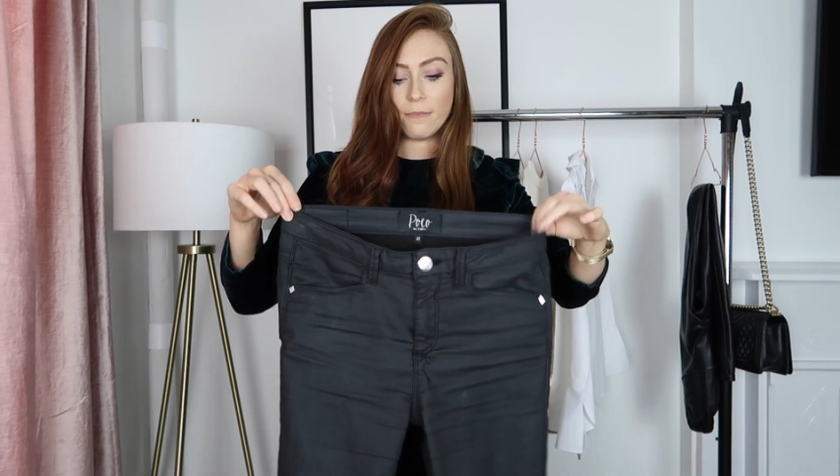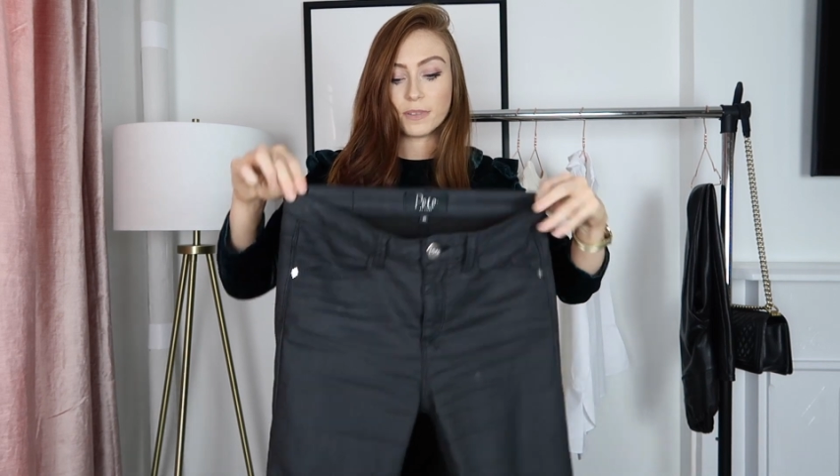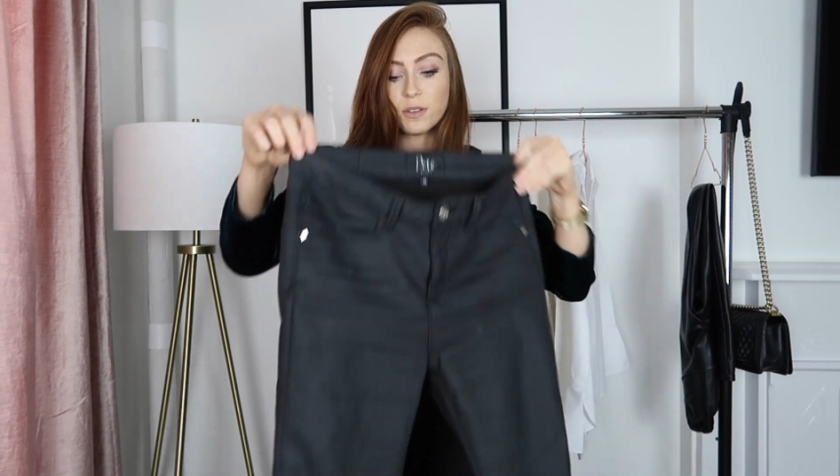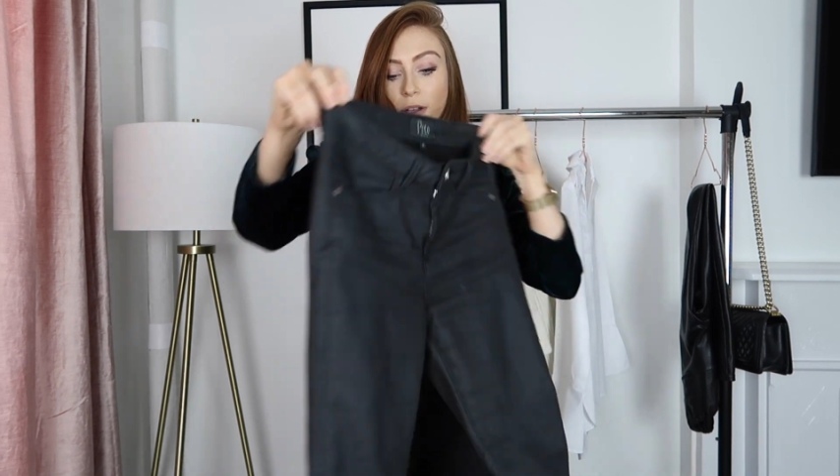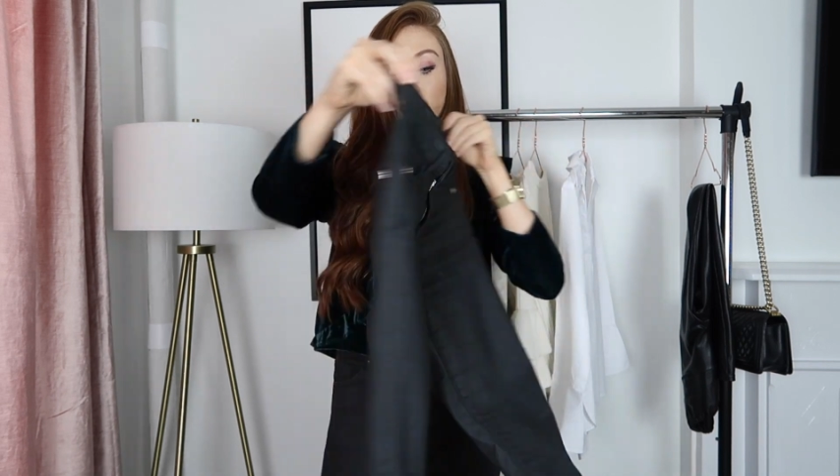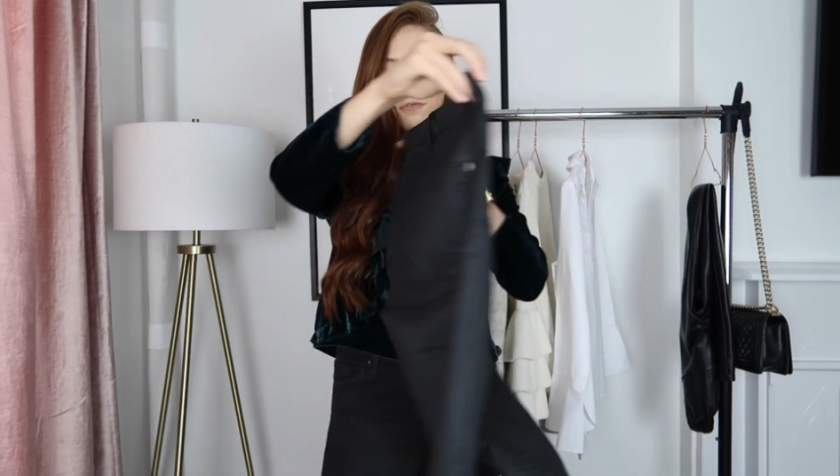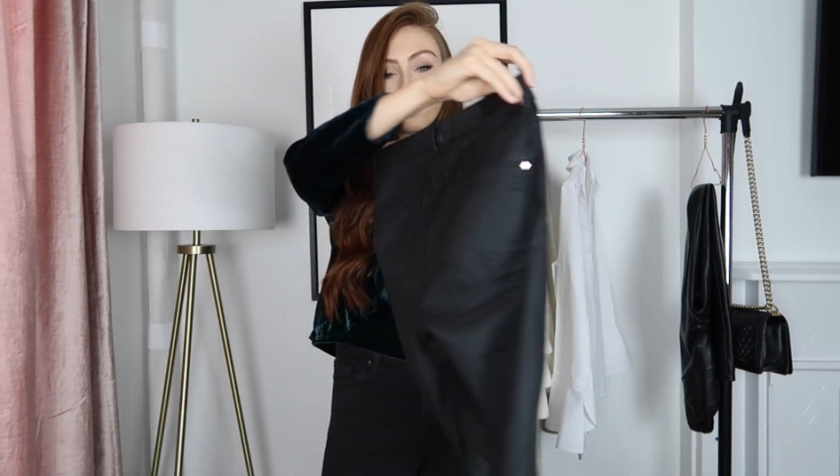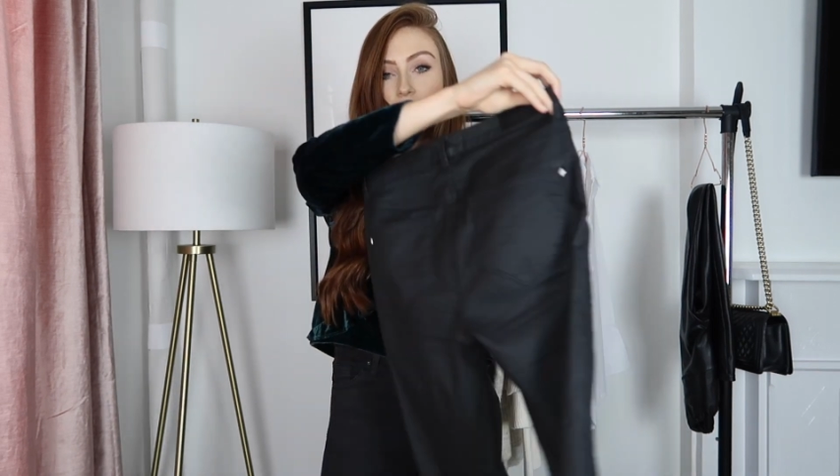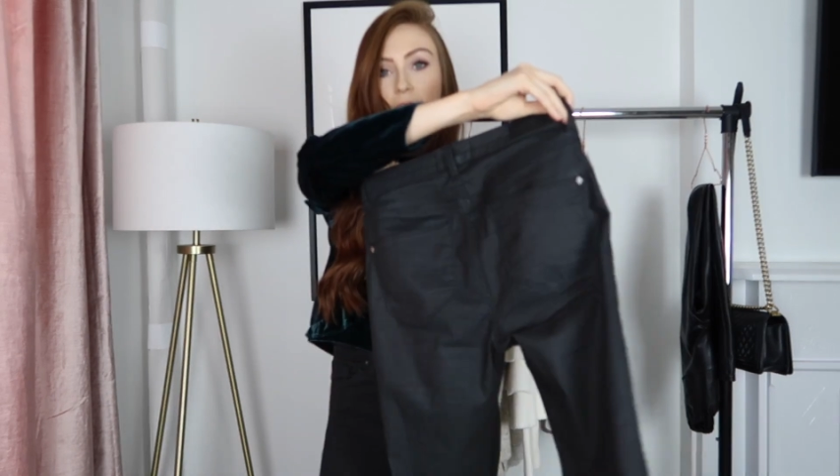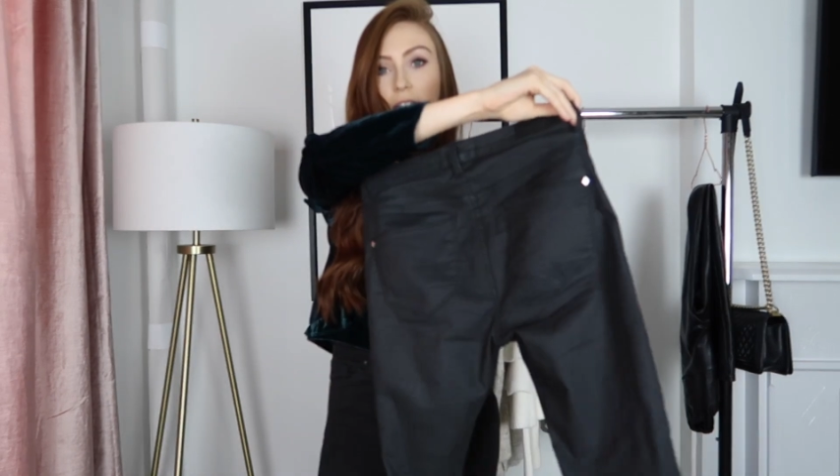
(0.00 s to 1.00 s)
So I
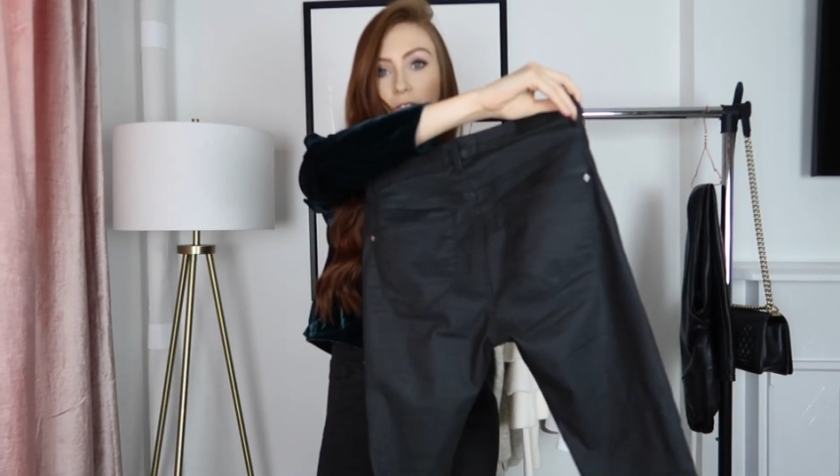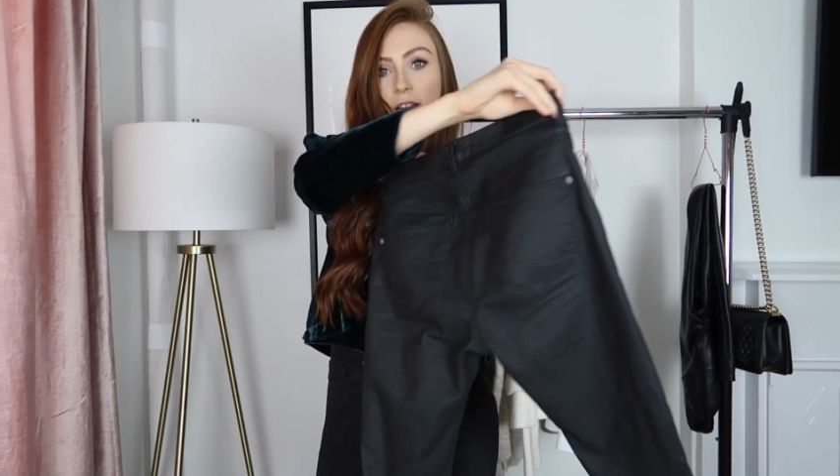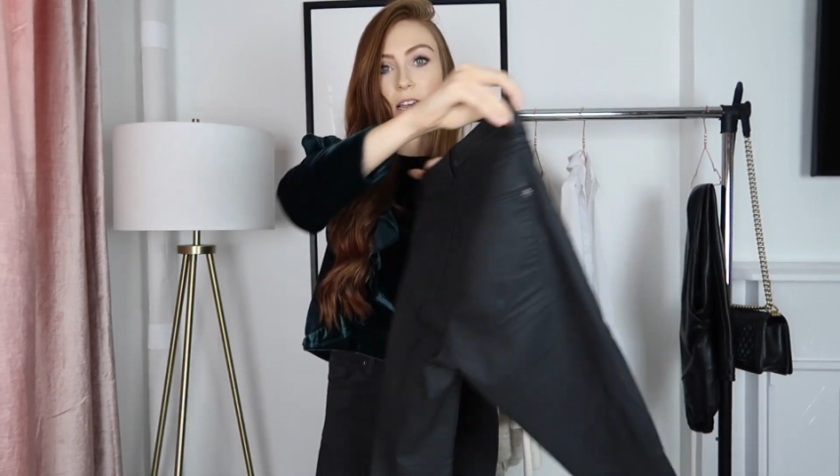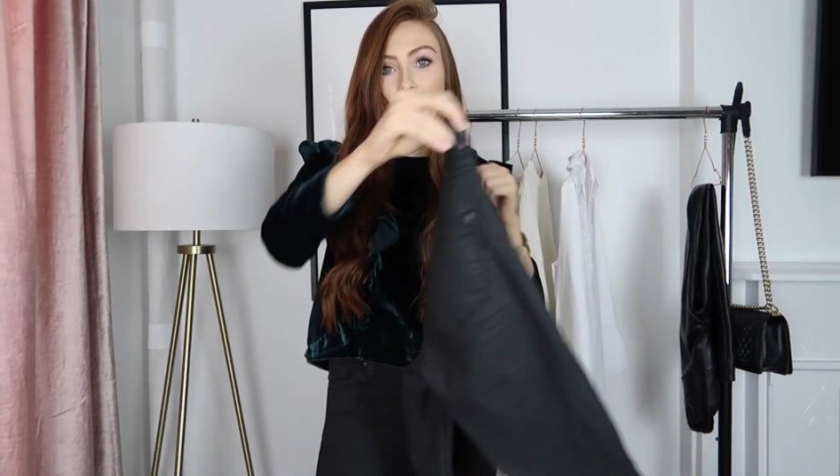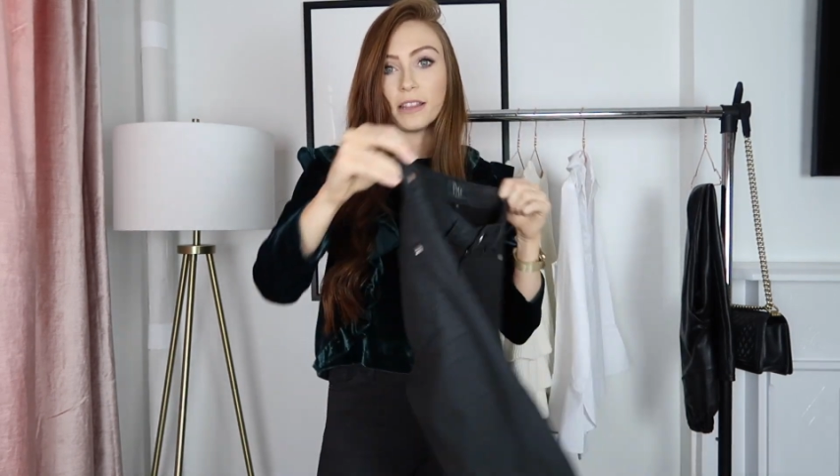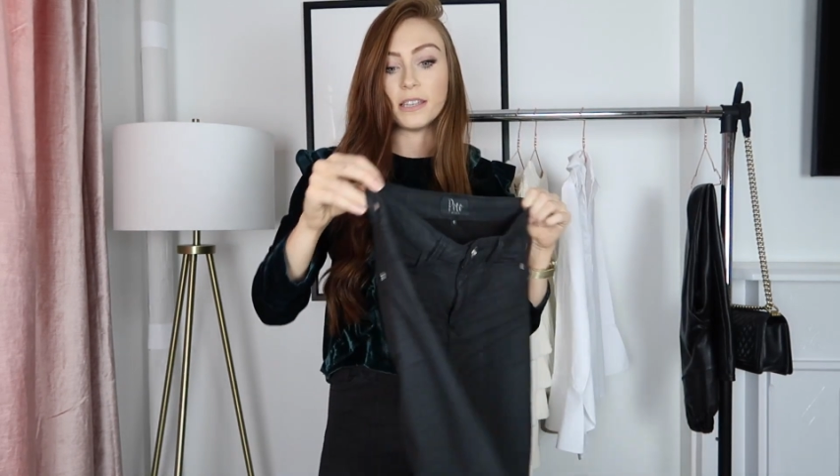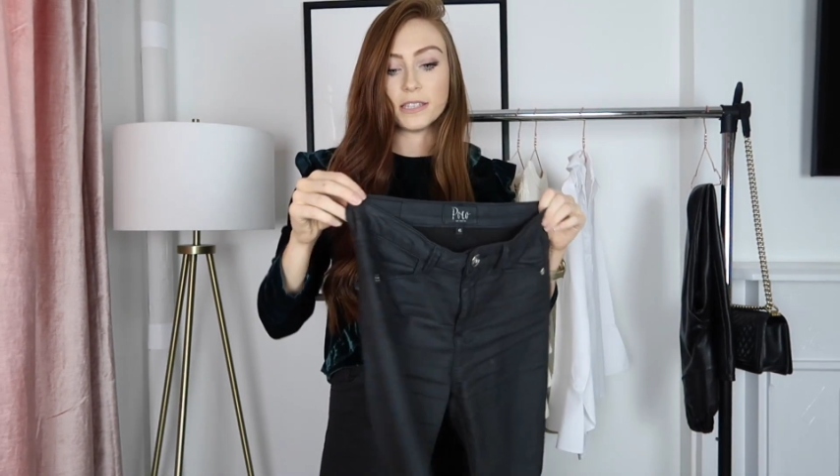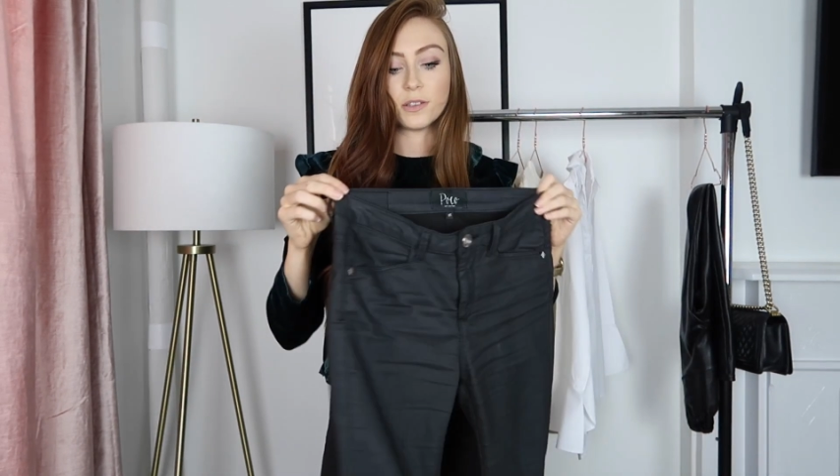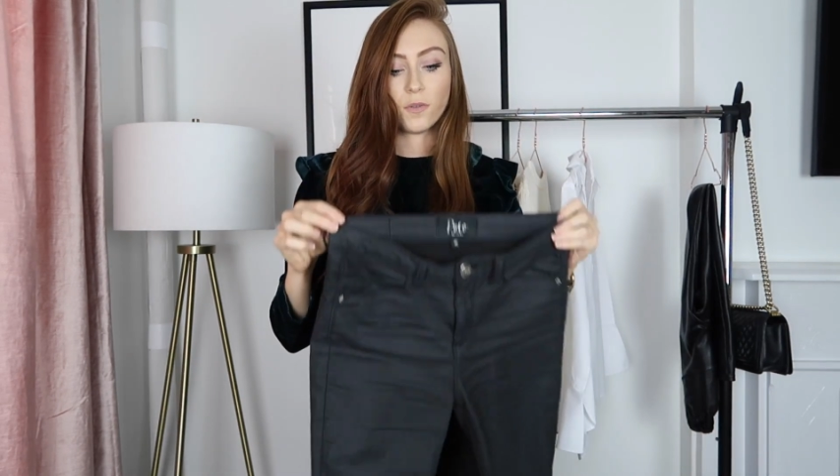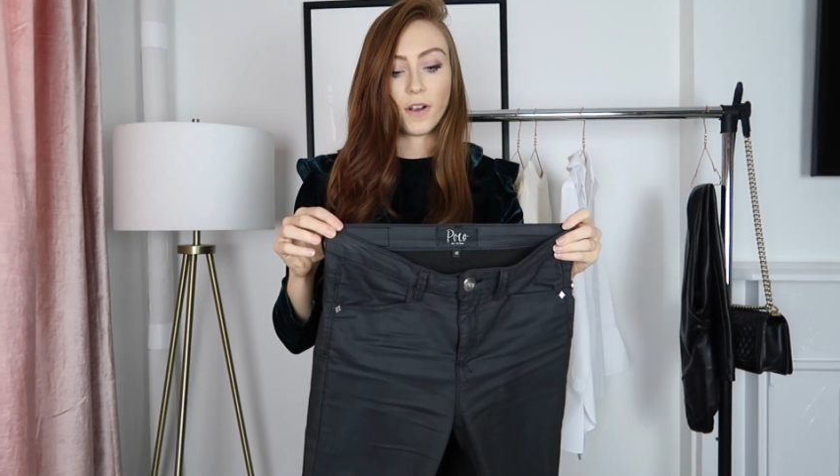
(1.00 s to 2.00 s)
really, really like
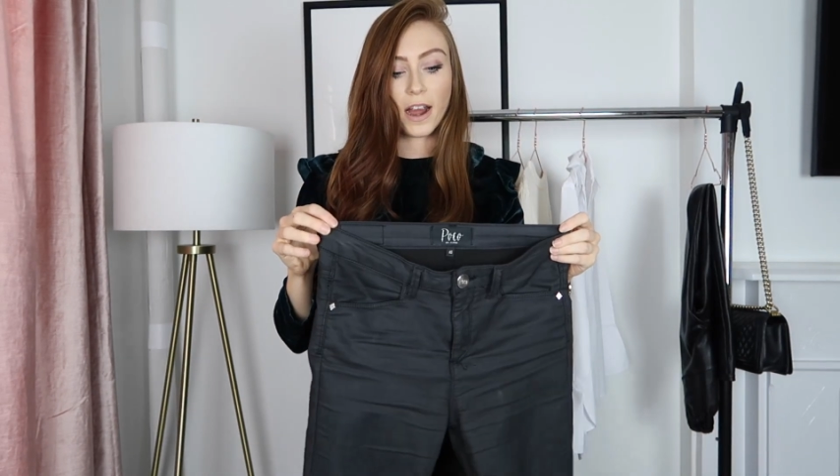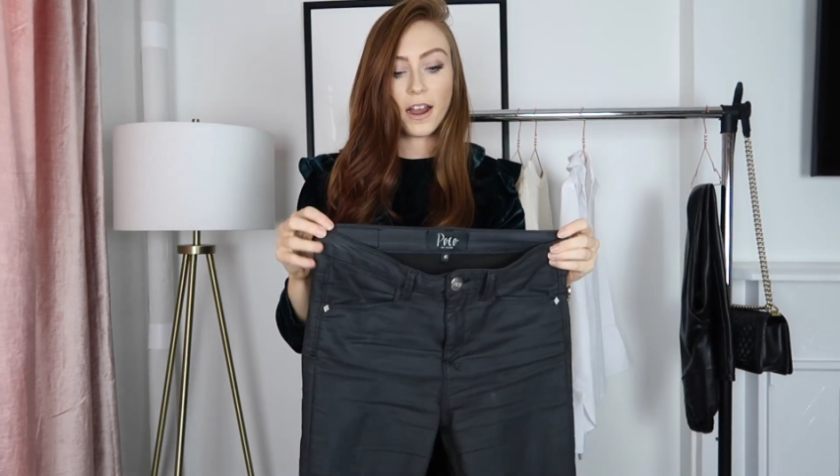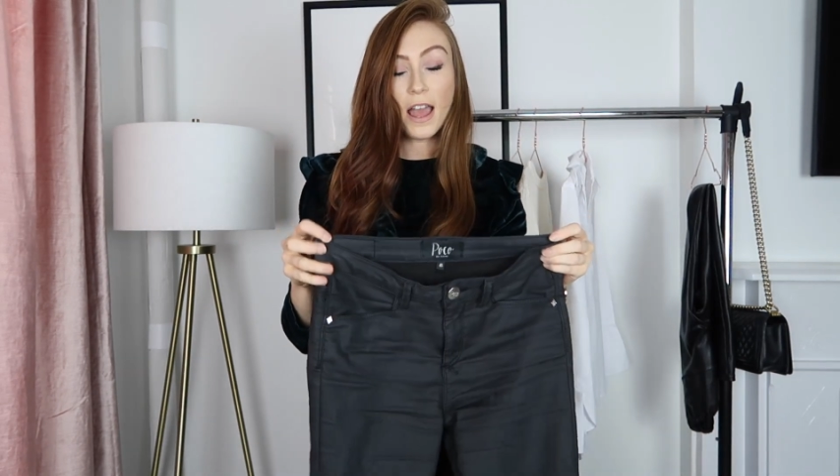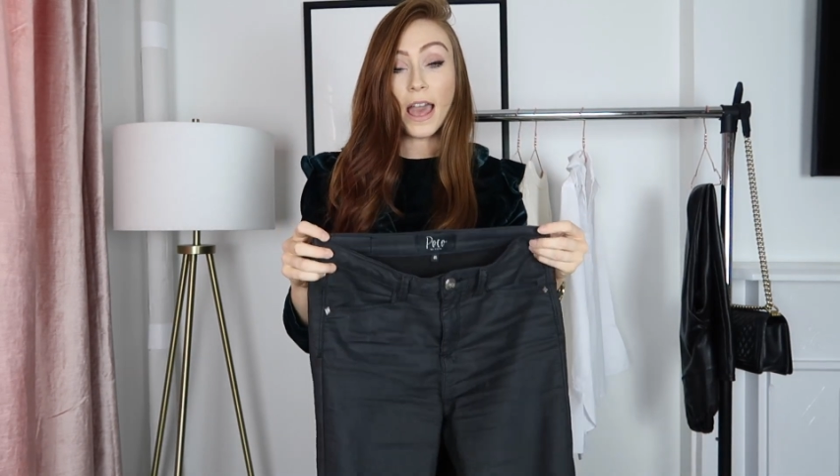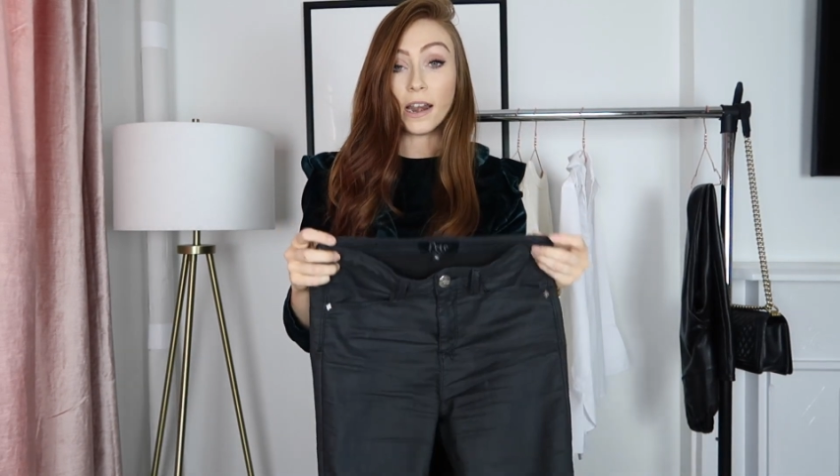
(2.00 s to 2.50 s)
these so far.